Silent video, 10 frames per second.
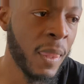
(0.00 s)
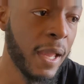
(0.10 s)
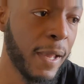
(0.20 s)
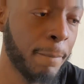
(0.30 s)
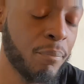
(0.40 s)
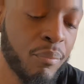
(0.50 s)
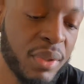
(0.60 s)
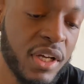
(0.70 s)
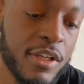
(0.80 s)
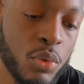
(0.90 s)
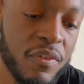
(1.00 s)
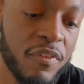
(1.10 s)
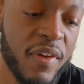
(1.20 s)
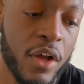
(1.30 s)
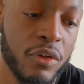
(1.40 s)
And because we
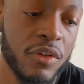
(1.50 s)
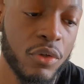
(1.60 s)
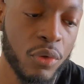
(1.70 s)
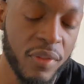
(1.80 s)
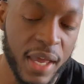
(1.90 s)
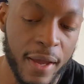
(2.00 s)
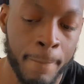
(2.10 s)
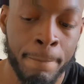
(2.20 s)
fail to do that,